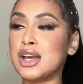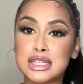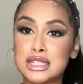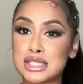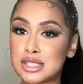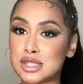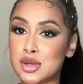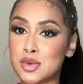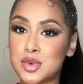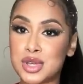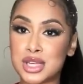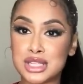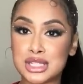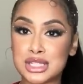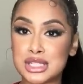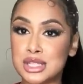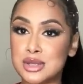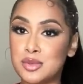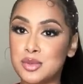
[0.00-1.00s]
so we can
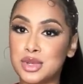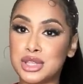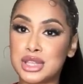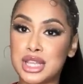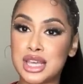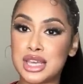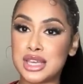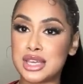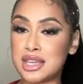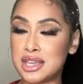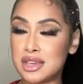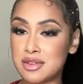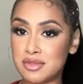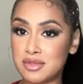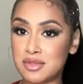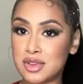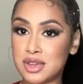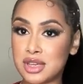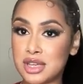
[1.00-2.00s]
see what they
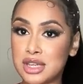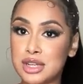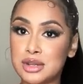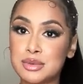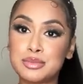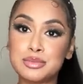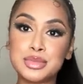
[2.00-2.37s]
giving,